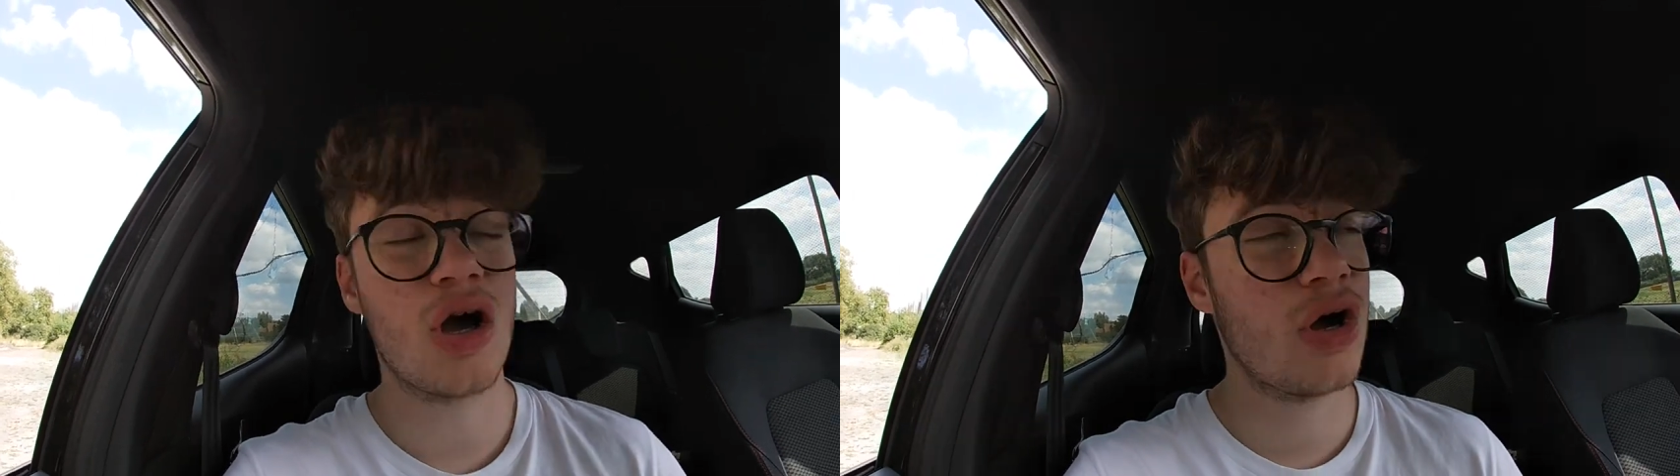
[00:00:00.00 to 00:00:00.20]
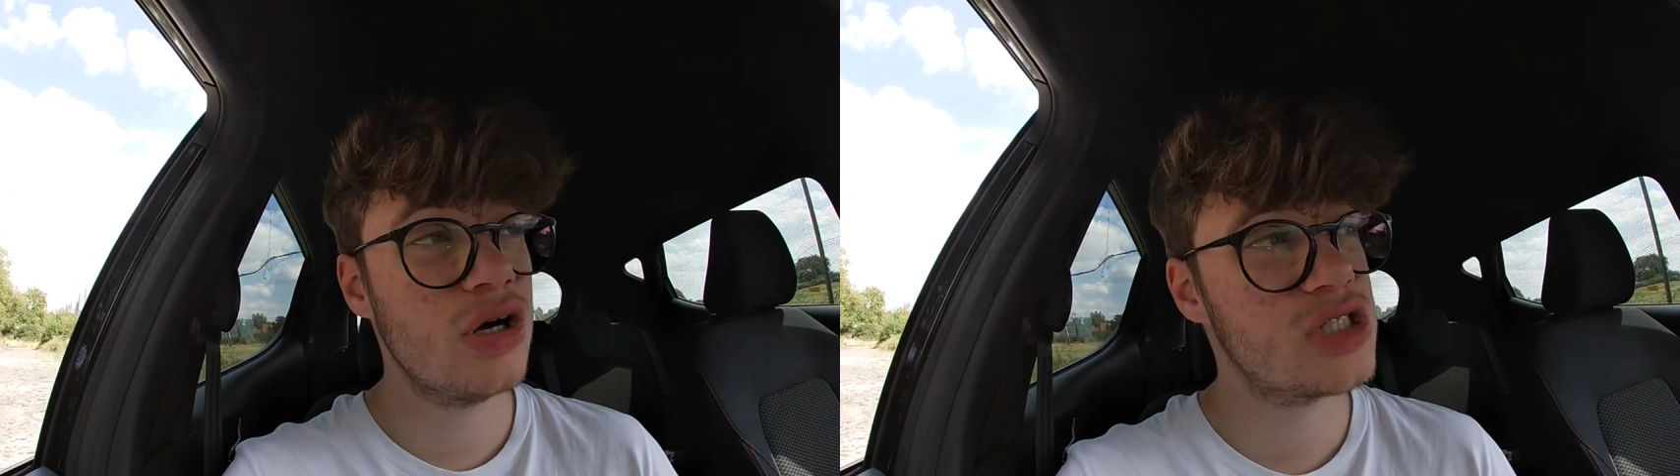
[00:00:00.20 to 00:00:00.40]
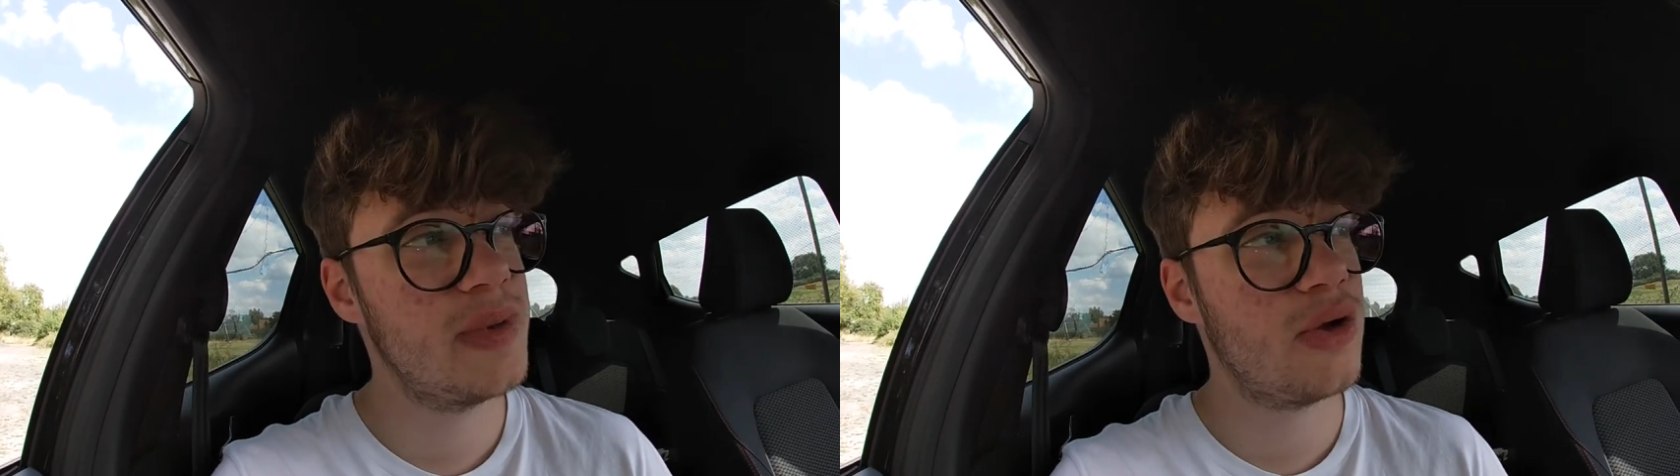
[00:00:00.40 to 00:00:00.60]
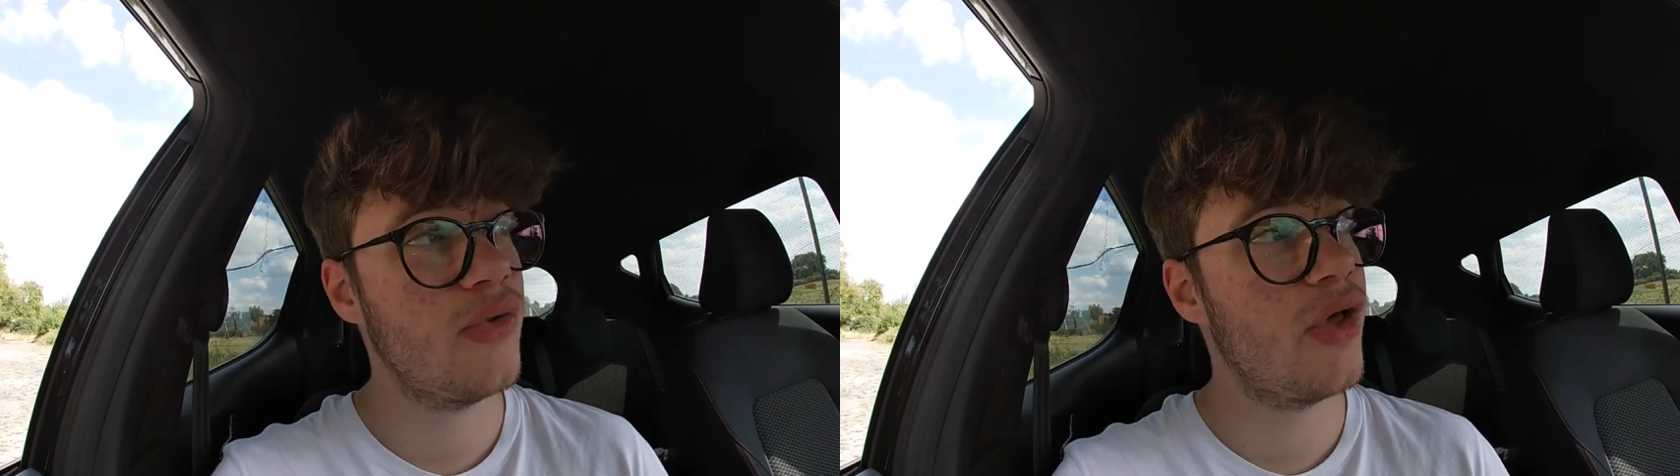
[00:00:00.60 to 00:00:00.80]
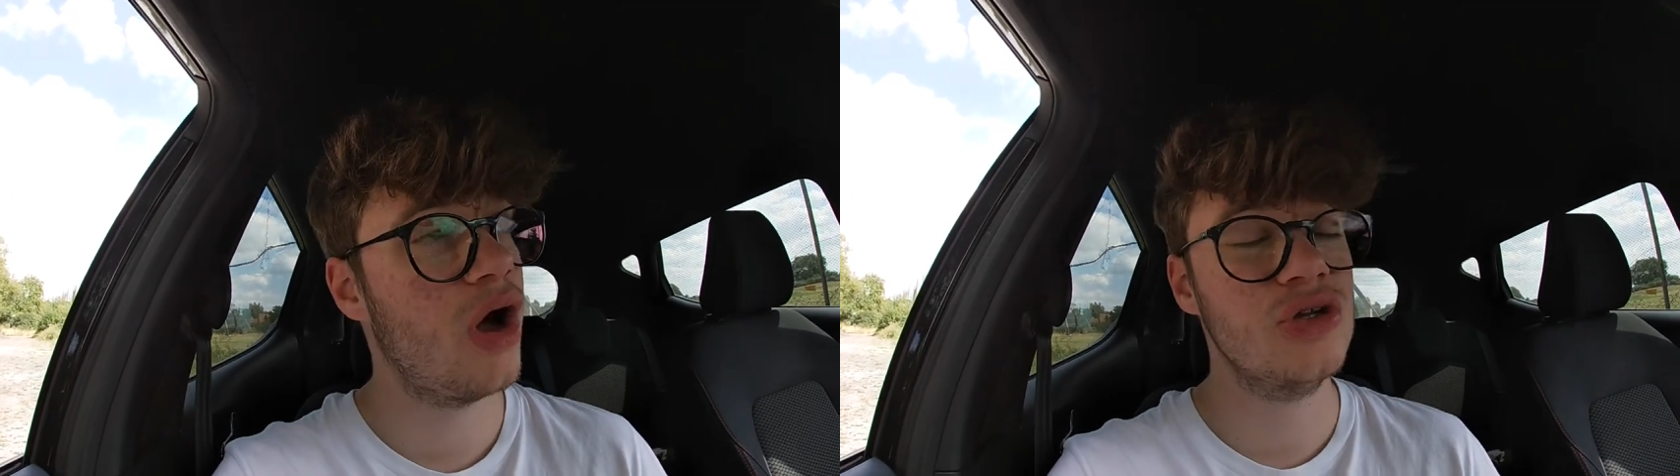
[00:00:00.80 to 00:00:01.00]
I can't speak
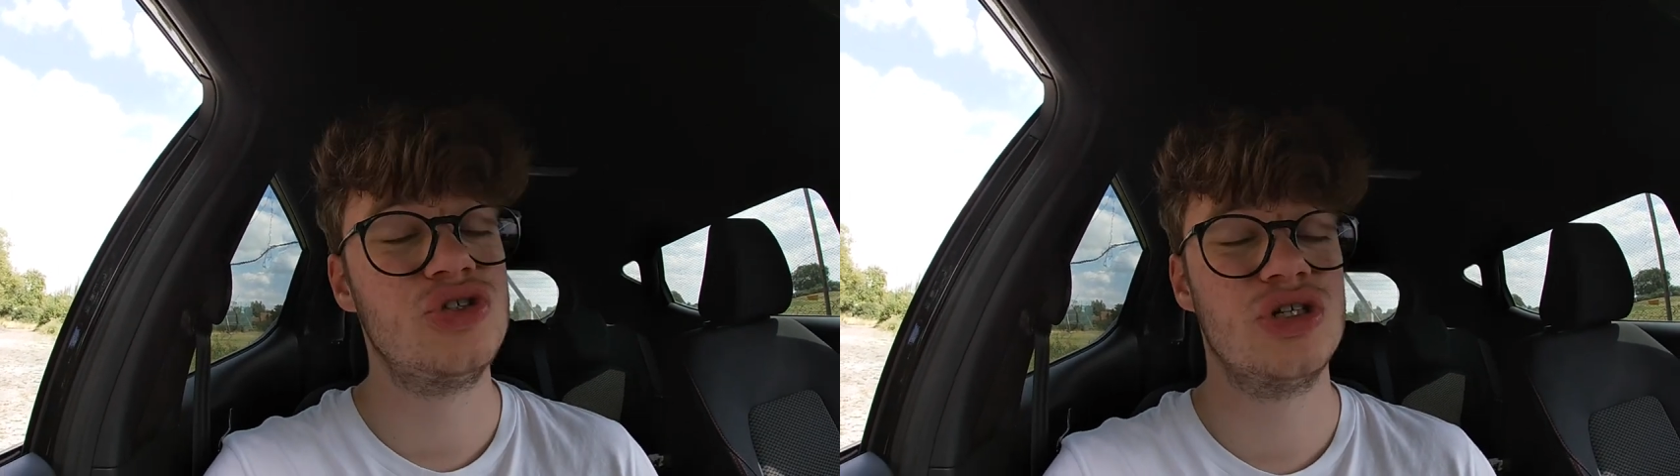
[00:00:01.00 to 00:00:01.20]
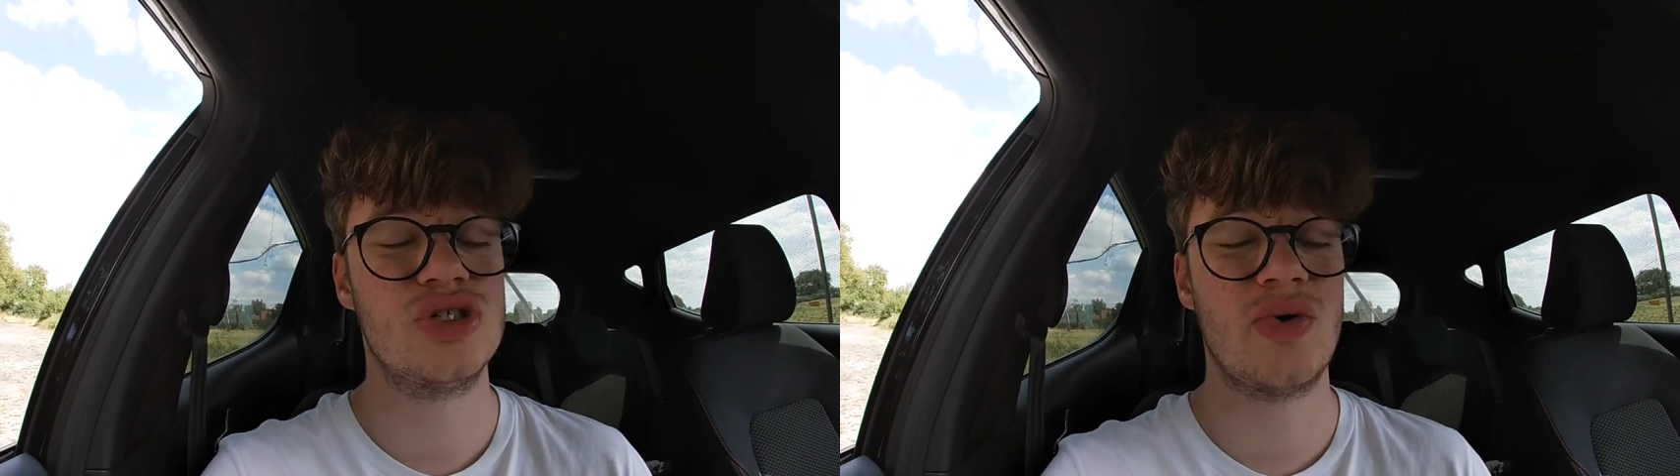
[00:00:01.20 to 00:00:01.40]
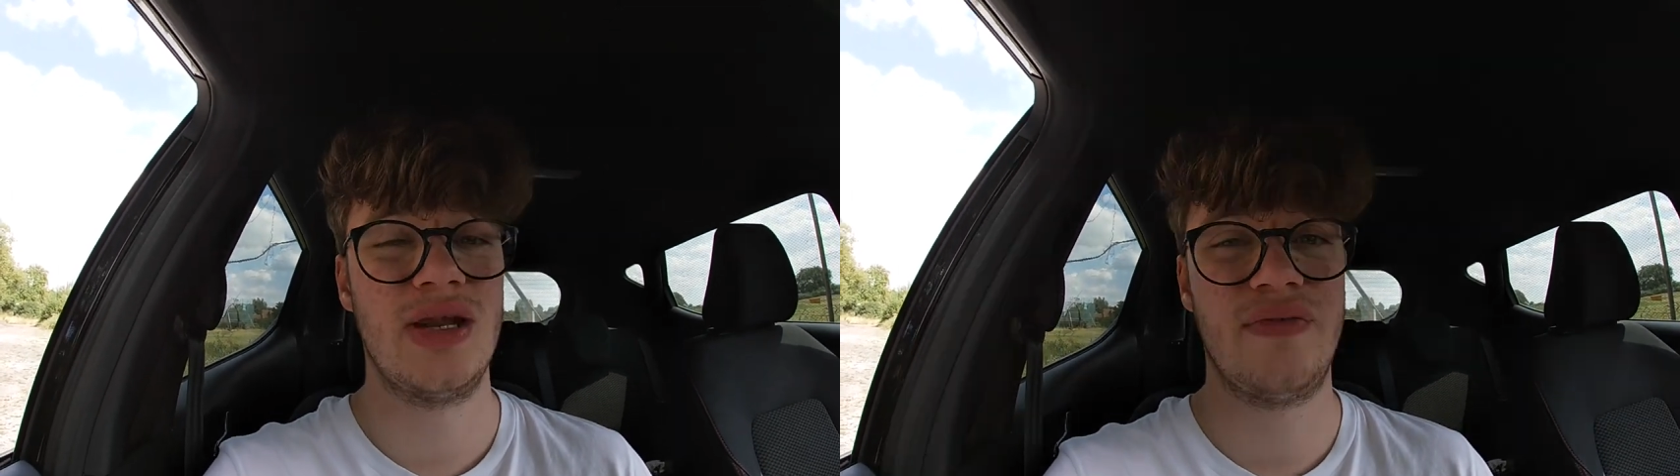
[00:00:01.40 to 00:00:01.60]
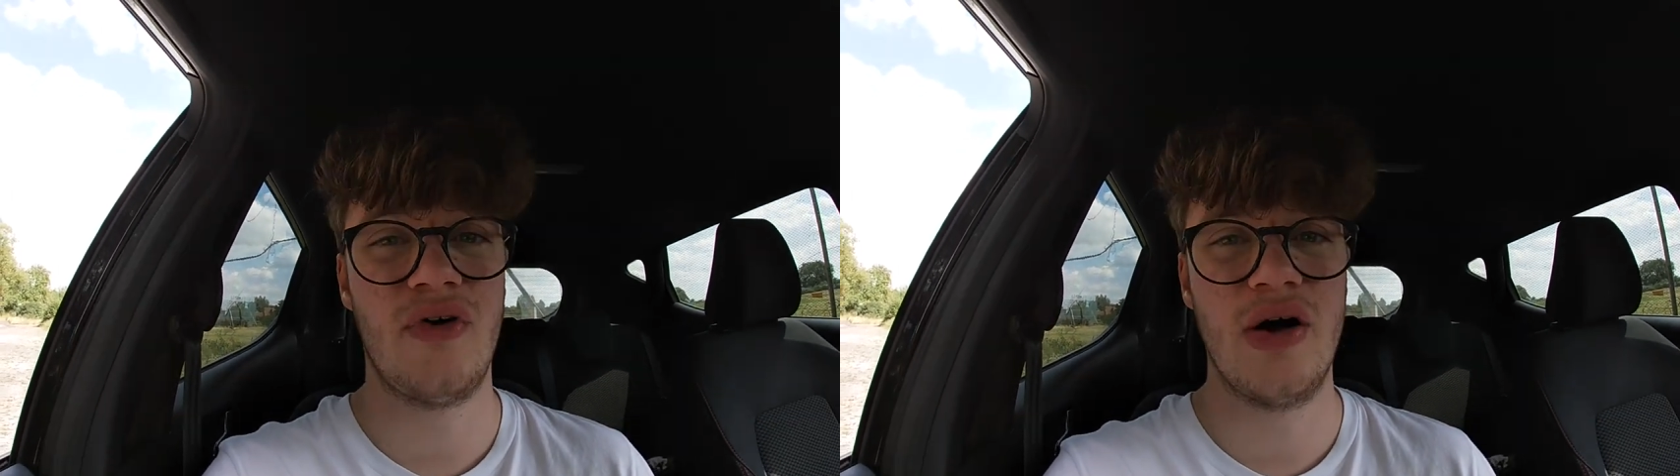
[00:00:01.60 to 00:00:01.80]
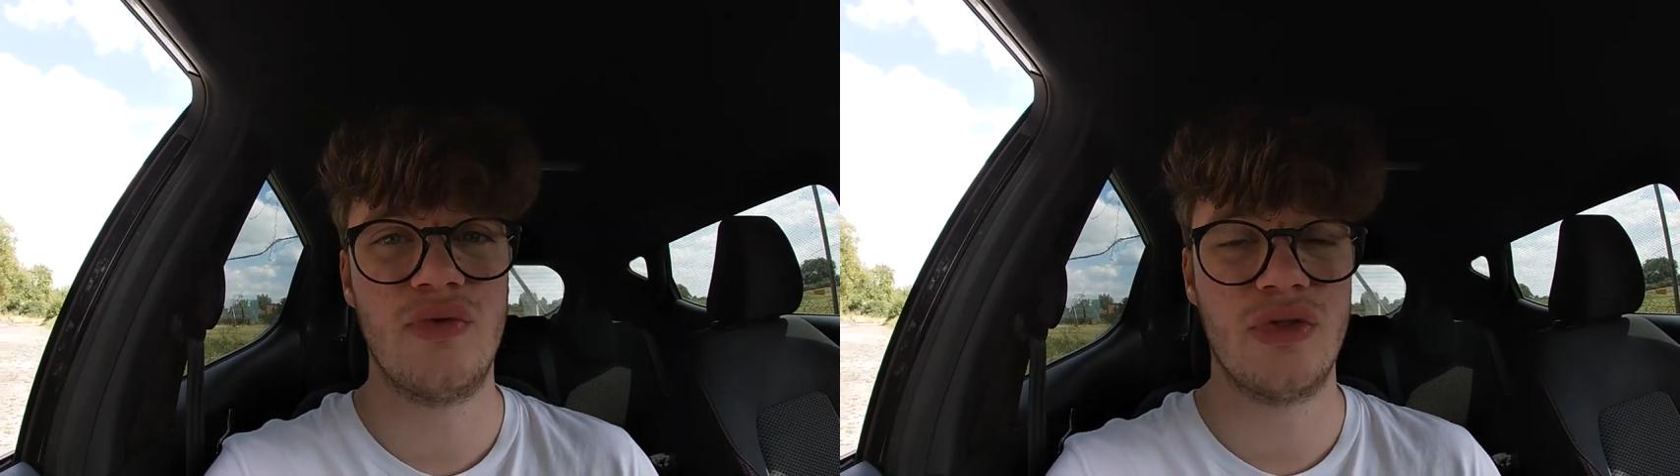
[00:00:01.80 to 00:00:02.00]
on the 125